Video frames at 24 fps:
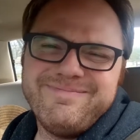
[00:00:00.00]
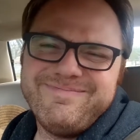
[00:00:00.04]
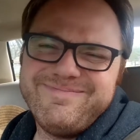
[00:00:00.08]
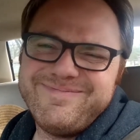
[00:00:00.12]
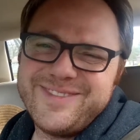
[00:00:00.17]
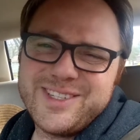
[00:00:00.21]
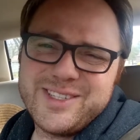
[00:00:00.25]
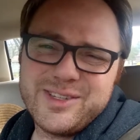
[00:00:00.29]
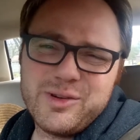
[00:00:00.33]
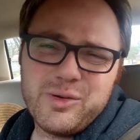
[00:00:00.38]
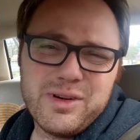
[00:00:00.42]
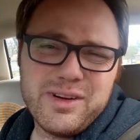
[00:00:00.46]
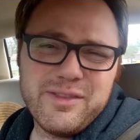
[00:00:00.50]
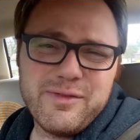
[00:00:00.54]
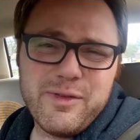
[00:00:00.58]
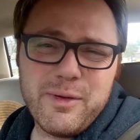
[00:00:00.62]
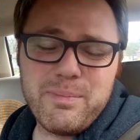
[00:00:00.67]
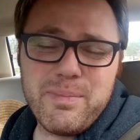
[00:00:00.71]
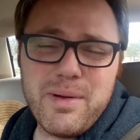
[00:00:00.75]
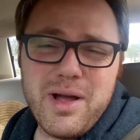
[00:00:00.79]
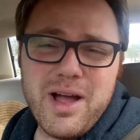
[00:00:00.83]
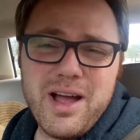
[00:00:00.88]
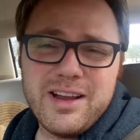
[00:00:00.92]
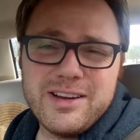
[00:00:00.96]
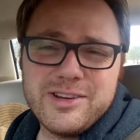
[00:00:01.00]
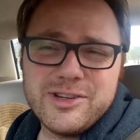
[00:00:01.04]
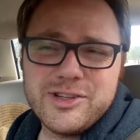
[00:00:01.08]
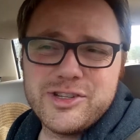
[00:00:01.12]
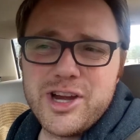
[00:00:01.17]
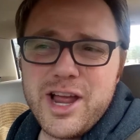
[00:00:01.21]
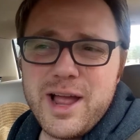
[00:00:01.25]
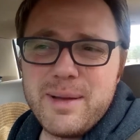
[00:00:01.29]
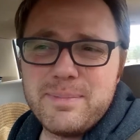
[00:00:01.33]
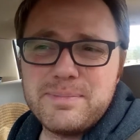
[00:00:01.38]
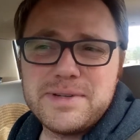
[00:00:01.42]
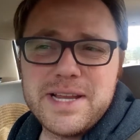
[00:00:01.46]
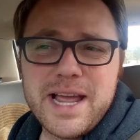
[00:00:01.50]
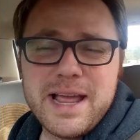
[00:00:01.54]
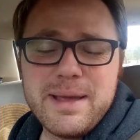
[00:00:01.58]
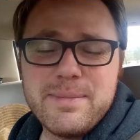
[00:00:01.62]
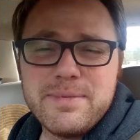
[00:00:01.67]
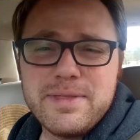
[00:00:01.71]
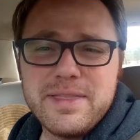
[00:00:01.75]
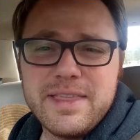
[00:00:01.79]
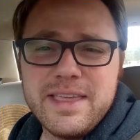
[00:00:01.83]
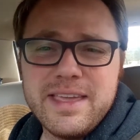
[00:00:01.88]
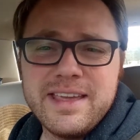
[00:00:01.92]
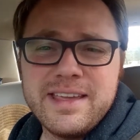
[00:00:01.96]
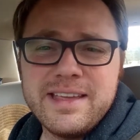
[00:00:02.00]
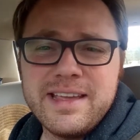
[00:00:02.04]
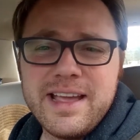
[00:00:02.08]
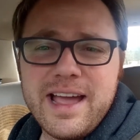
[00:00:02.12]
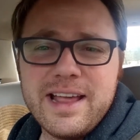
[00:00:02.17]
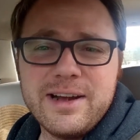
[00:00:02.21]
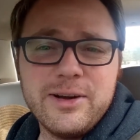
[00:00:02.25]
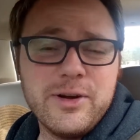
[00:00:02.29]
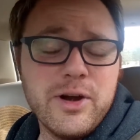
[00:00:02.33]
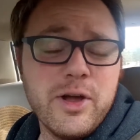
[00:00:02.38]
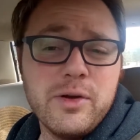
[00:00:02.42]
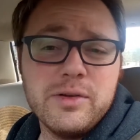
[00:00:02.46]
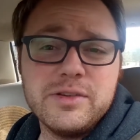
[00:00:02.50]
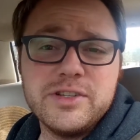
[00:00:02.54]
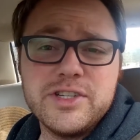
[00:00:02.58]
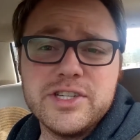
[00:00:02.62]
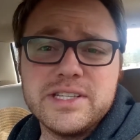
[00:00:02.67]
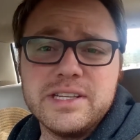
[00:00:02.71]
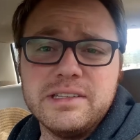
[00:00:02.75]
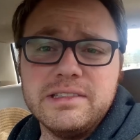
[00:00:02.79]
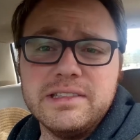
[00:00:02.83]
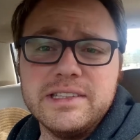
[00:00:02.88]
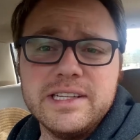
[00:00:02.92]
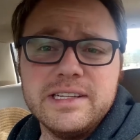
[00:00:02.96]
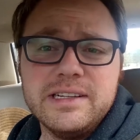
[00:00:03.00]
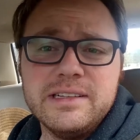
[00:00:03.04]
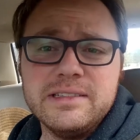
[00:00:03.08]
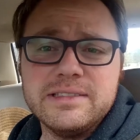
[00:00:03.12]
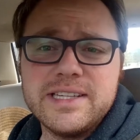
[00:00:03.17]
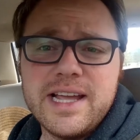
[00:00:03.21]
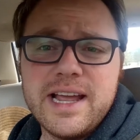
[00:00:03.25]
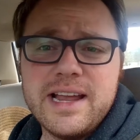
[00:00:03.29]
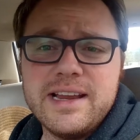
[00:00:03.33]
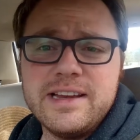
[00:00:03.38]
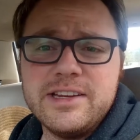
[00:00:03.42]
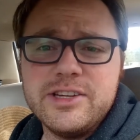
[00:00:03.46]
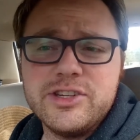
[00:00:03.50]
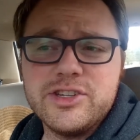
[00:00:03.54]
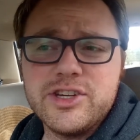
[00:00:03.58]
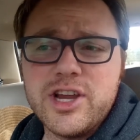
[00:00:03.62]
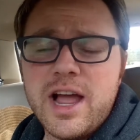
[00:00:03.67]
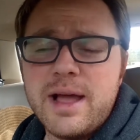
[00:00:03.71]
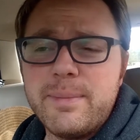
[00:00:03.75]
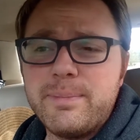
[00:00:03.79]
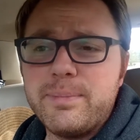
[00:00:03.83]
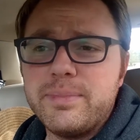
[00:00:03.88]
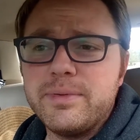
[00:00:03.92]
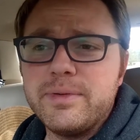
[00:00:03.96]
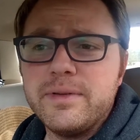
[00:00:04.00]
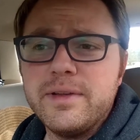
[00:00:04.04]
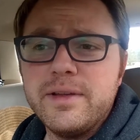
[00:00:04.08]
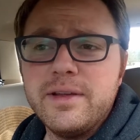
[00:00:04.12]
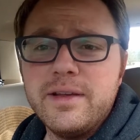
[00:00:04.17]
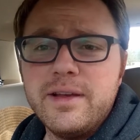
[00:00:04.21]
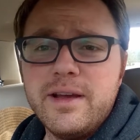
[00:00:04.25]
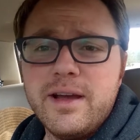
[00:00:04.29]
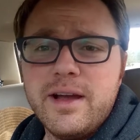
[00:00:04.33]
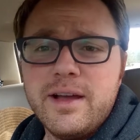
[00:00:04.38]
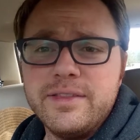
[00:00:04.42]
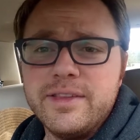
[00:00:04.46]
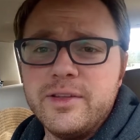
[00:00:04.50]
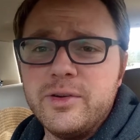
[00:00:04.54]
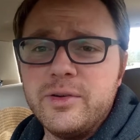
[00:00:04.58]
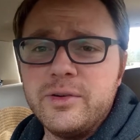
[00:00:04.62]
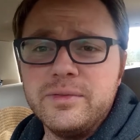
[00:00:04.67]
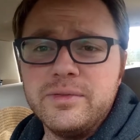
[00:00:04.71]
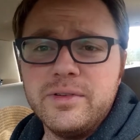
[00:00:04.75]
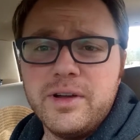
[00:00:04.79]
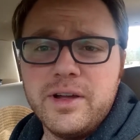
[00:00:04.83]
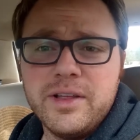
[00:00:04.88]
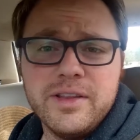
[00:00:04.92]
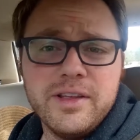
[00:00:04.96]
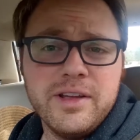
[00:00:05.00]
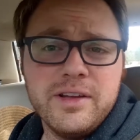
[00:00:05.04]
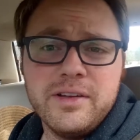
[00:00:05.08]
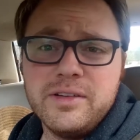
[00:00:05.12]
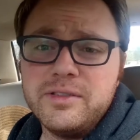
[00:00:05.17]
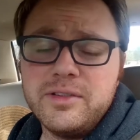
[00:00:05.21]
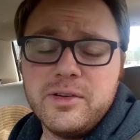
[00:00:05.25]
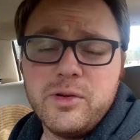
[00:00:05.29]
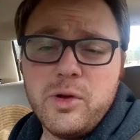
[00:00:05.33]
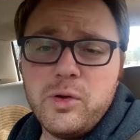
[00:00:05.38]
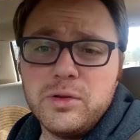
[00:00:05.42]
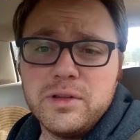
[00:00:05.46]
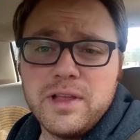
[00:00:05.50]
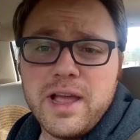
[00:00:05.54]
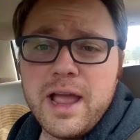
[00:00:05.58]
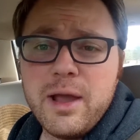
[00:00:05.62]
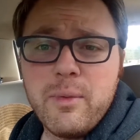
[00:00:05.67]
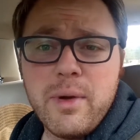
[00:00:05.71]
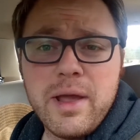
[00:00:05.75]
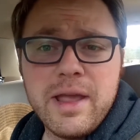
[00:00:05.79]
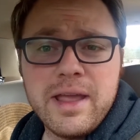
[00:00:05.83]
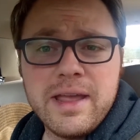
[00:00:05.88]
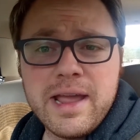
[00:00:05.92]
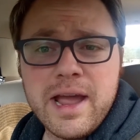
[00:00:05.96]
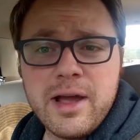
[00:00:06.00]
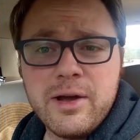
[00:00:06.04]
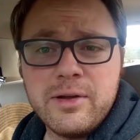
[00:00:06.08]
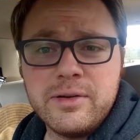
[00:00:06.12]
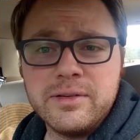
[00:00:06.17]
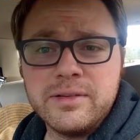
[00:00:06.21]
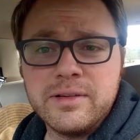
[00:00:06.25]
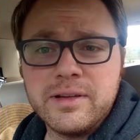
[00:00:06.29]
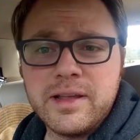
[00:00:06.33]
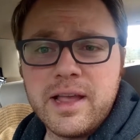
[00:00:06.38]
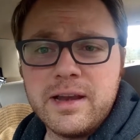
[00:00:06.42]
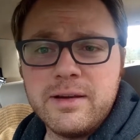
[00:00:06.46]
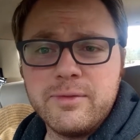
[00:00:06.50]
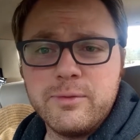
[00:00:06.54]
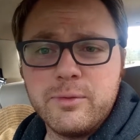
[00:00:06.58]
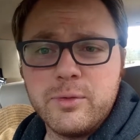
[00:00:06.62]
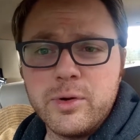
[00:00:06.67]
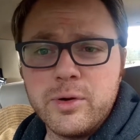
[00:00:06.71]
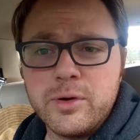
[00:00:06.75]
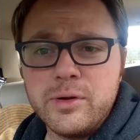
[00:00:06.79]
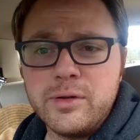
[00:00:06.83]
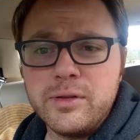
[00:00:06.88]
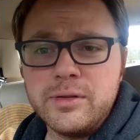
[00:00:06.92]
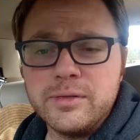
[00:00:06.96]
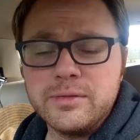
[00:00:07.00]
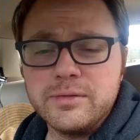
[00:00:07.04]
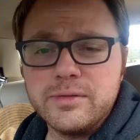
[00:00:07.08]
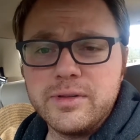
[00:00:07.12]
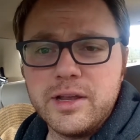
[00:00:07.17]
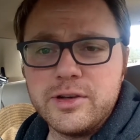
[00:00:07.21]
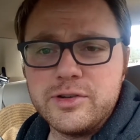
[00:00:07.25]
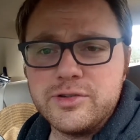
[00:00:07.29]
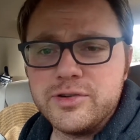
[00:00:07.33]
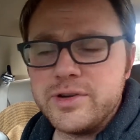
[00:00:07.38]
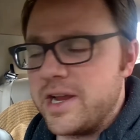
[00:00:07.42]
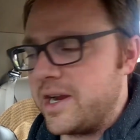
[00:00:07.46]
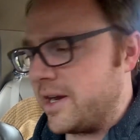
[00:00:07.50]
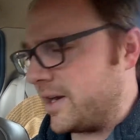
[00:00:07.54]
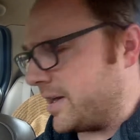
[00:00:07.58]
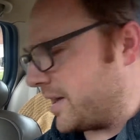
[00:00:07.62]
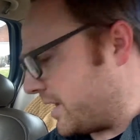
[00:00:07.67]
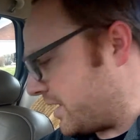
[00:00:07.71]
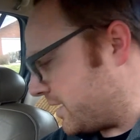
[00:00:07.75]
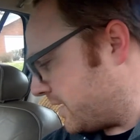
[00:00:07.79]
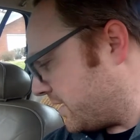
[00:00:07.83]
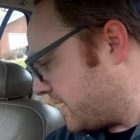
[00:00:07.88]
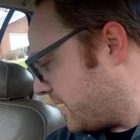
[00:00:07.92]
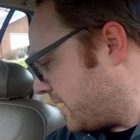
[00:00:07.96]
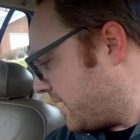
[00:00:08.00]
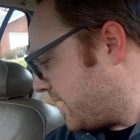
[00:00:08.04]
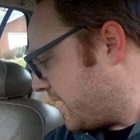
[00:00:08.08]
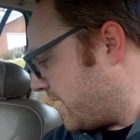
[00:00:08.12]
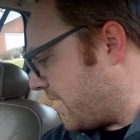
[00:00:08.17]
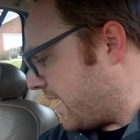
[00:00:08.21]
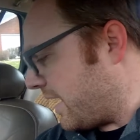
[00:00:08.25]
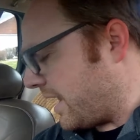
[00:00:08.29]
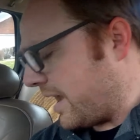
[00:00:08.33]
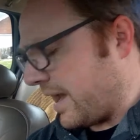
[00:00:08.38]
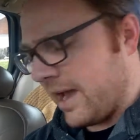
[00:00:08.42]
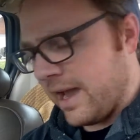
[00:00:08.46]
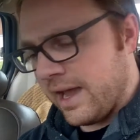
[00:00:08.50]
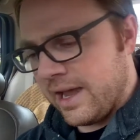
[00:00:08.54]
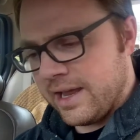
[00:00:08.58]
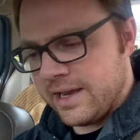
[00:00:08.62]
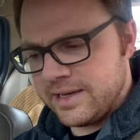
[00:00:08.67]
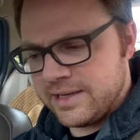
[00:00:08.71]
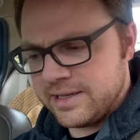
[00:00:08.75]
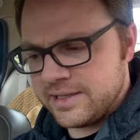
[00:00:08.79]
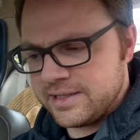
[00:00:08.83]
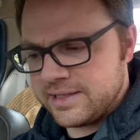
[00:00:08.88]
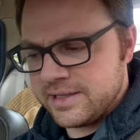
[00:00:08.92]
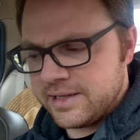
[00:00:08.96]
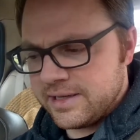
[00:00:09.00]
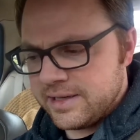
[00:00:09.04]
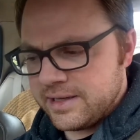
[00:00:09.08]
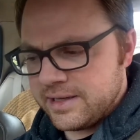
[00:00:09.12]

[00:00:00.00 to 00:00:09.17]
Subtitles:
sort of a pawn shop type thing. I don't know, just a little tiny shop on the old highway out in kind of rural country area, and